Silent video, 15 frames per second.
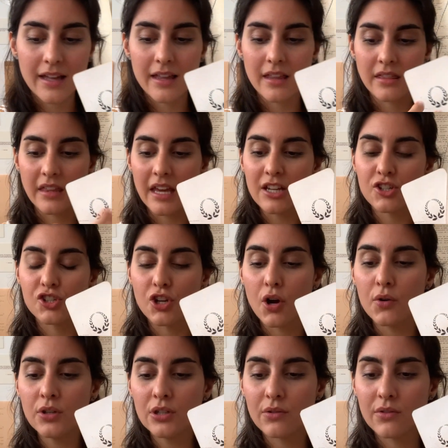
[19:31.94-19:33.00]
they show
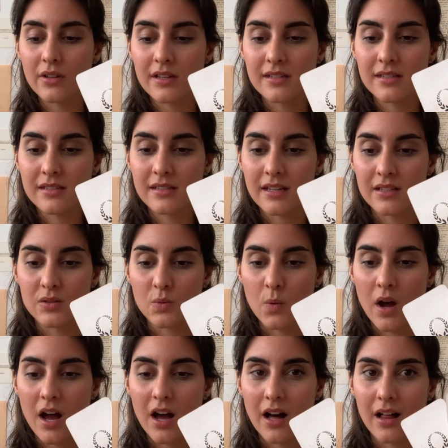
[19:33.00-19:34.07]
you this as
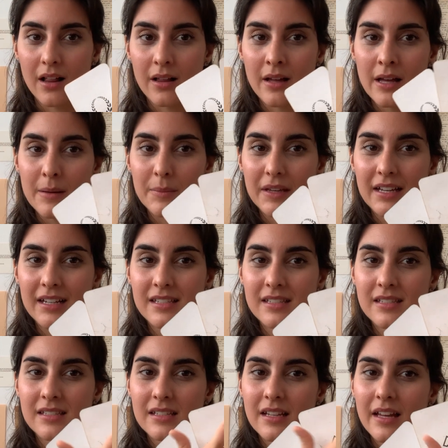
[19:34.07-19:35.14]
well,
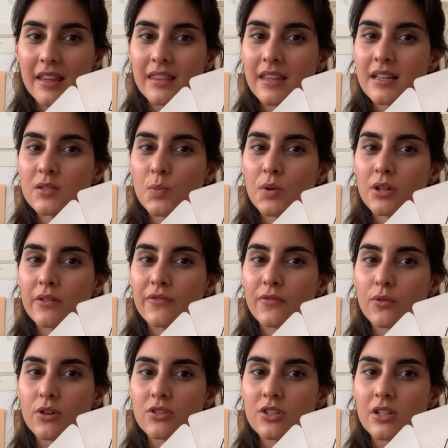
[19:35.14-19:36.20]
because this Wheel of
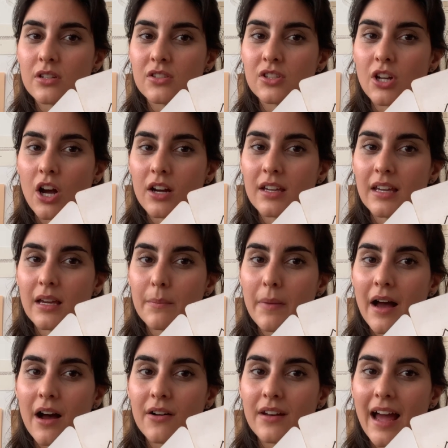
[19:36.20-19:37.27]
Fortune is talking
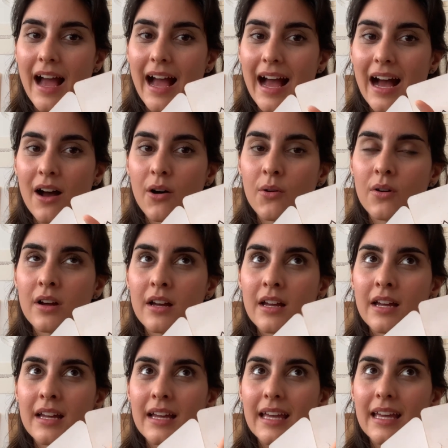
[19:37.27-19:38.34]
about how
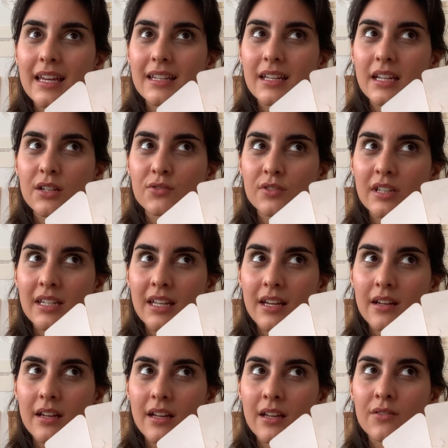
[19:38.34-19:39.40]
it
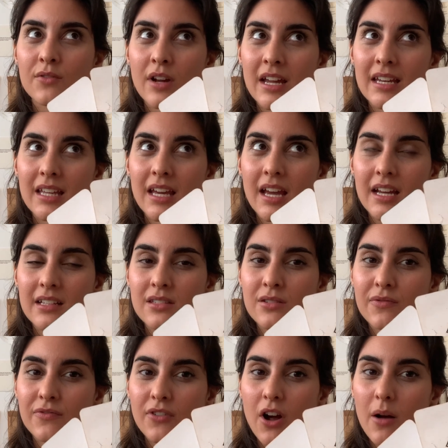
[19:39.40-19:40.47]
irradiates
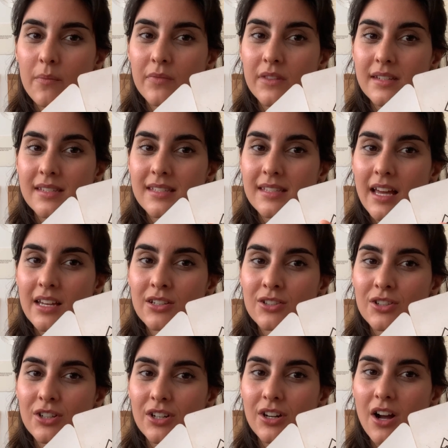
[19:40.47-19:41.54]
from the
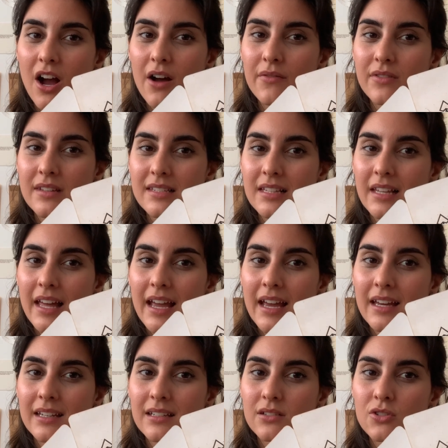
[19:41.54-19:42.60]
center of this
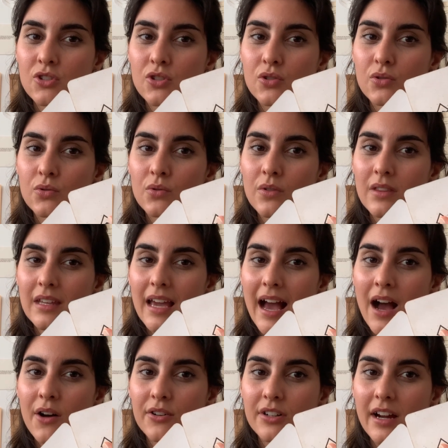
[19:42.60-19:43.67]
land to the
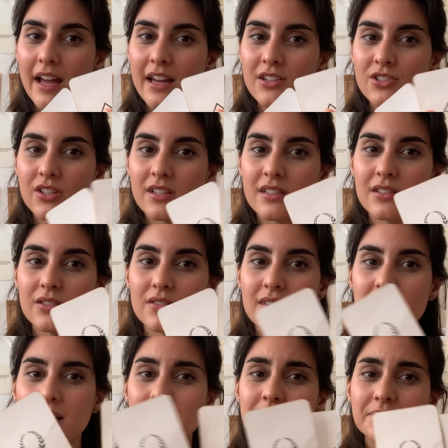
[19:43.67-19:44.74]
outer edges, you
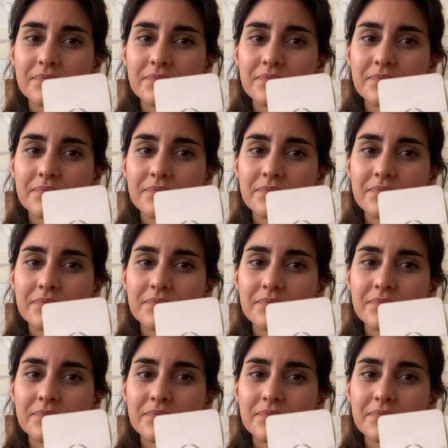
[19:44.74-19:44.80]
see?